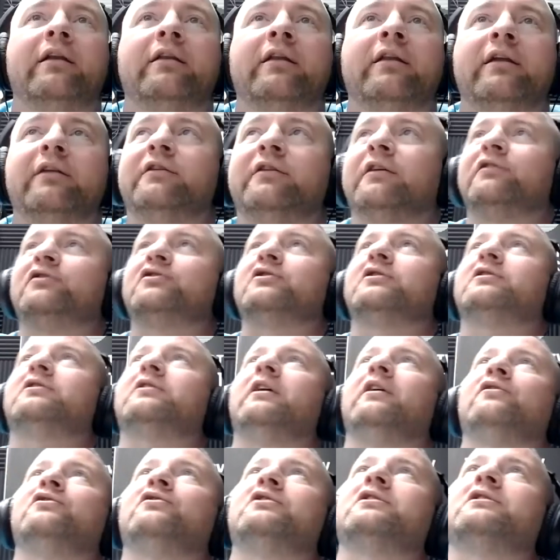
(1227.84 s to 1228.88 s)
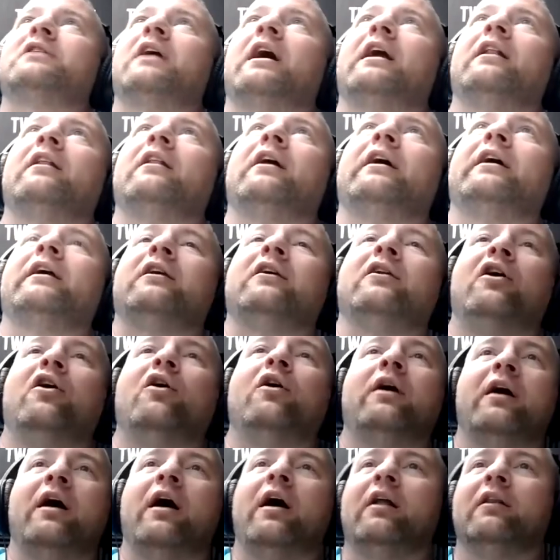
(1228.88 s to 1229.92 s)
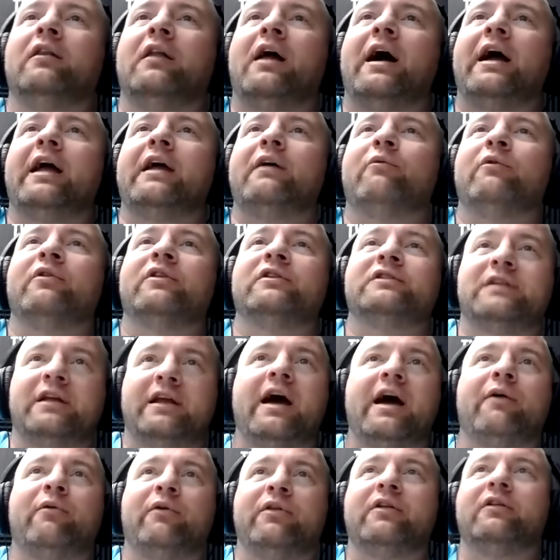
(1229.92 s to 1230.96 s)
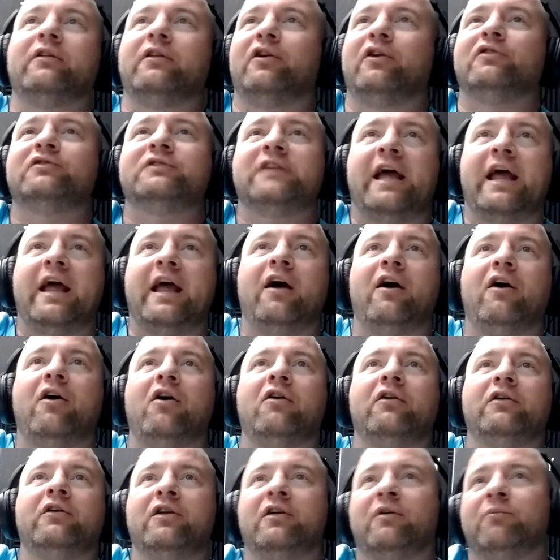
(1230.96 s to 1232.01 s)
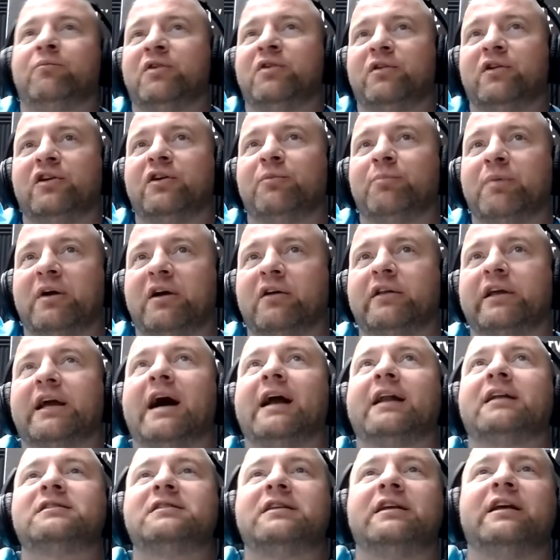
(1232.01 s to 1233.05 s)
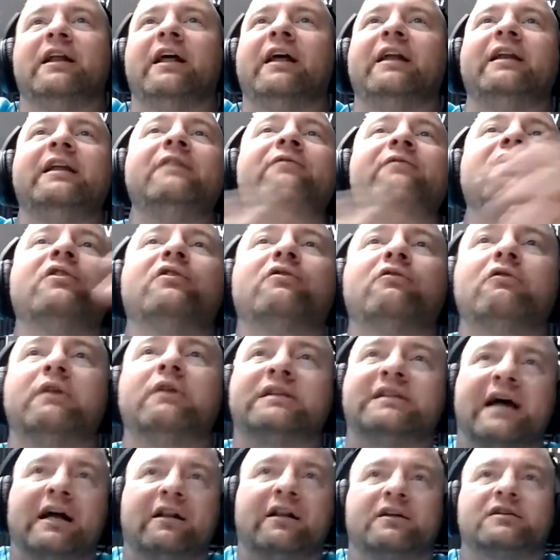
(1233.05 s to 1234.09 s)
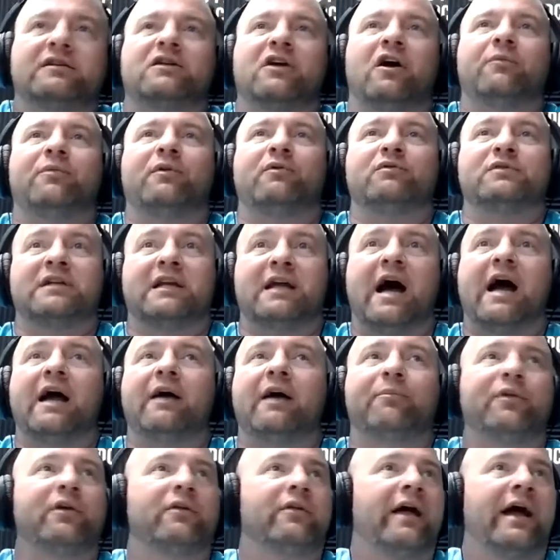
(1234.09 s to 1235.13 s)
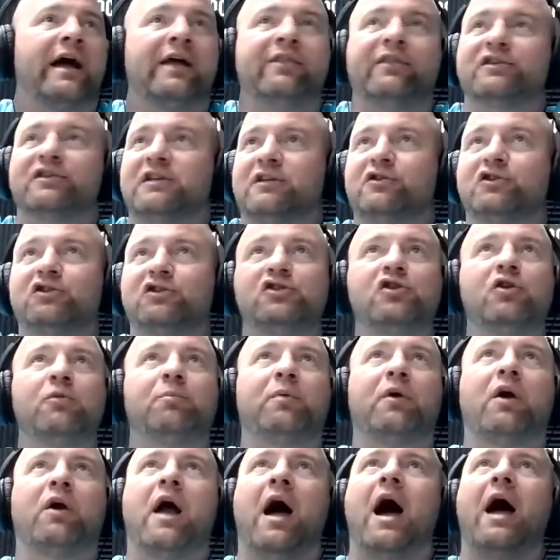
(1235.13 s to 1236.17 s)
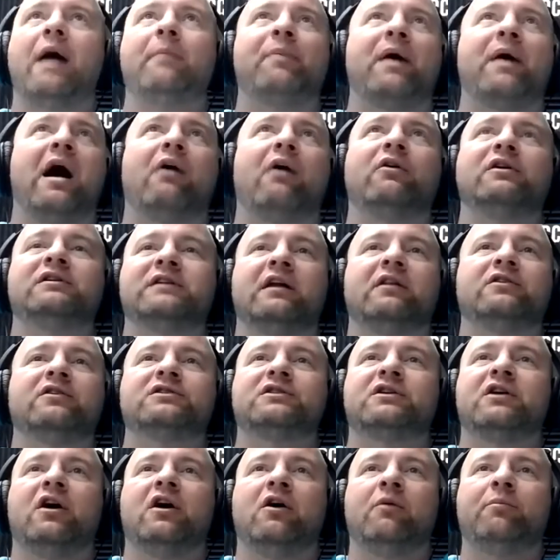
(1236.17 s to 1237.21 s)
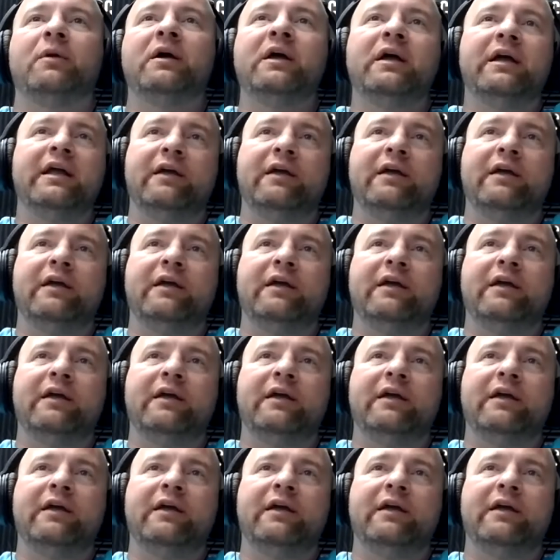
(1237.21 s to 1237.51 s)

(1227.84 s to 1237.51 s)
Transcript: It's just kind of like, a light with with a little tail. You barely kind of see it. And even through a telescope, there was a guy up there that had this super high powered telescope.